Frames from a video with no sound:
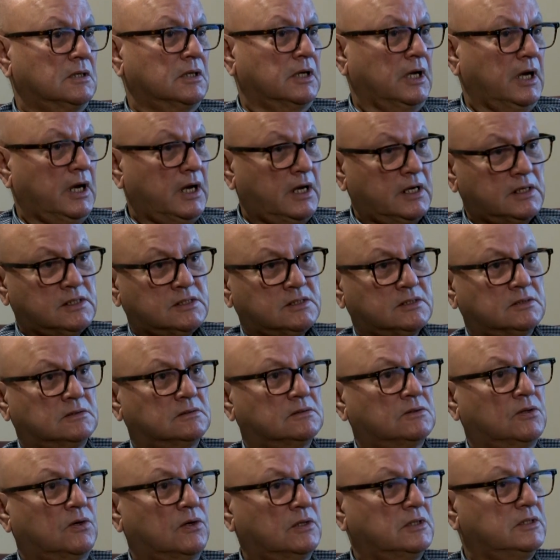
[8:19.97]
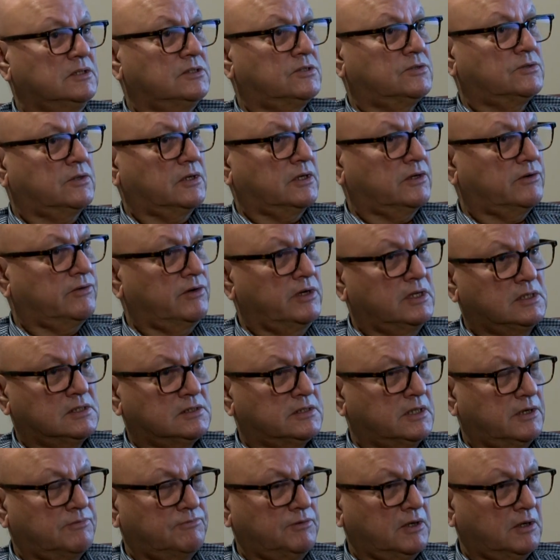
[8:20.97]
gas and all these sort of
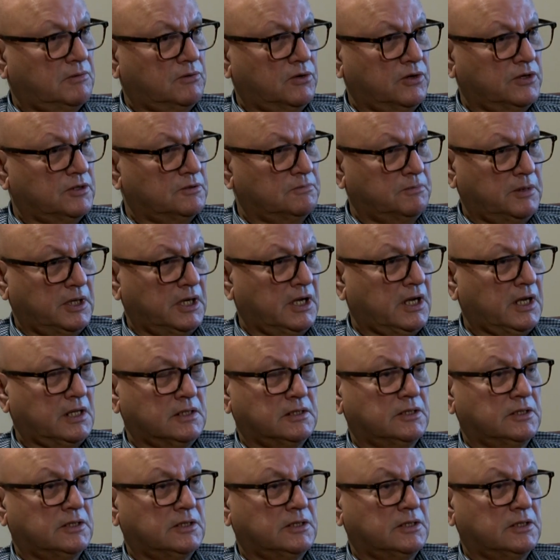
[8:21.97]
reels that we are going to make,